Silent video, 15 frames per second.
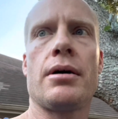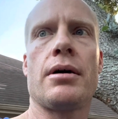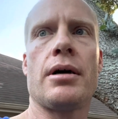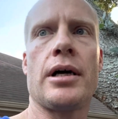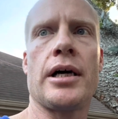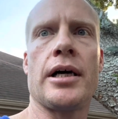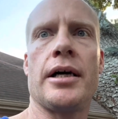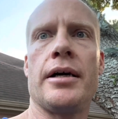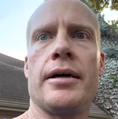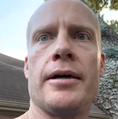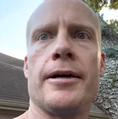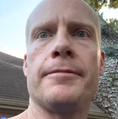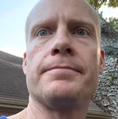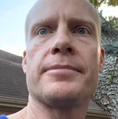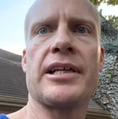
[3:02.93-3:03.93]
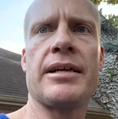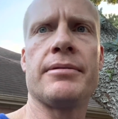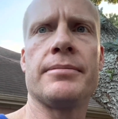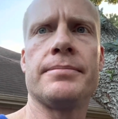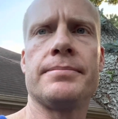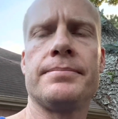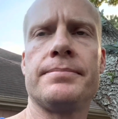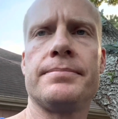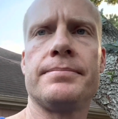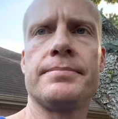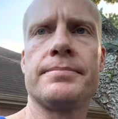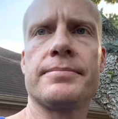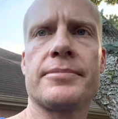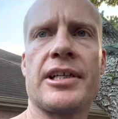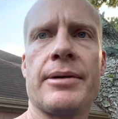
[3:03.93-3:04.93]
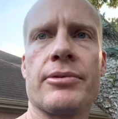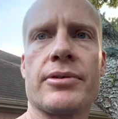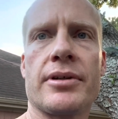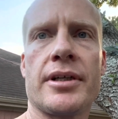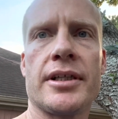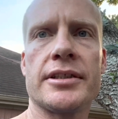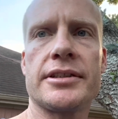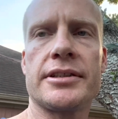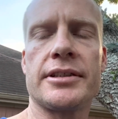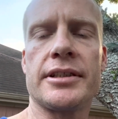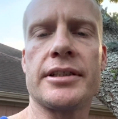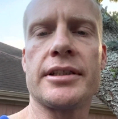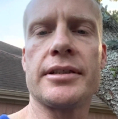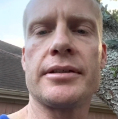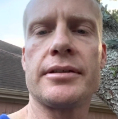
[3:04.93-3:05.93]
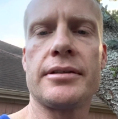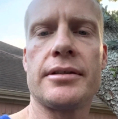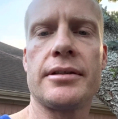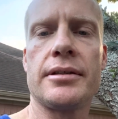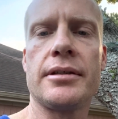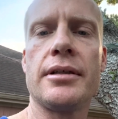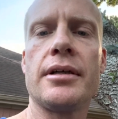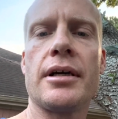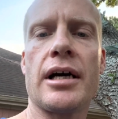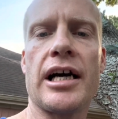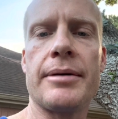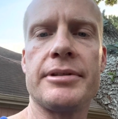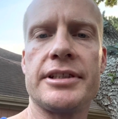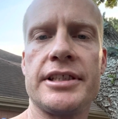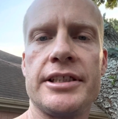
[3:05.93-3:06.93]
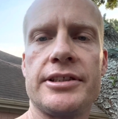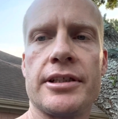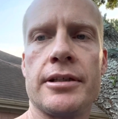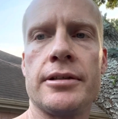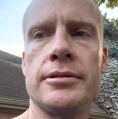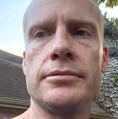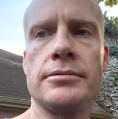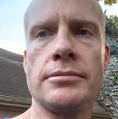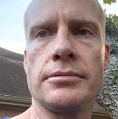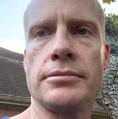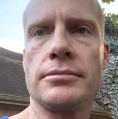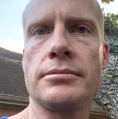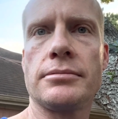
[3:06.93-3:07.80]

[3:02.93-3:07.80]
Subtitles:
I came across IBC tote and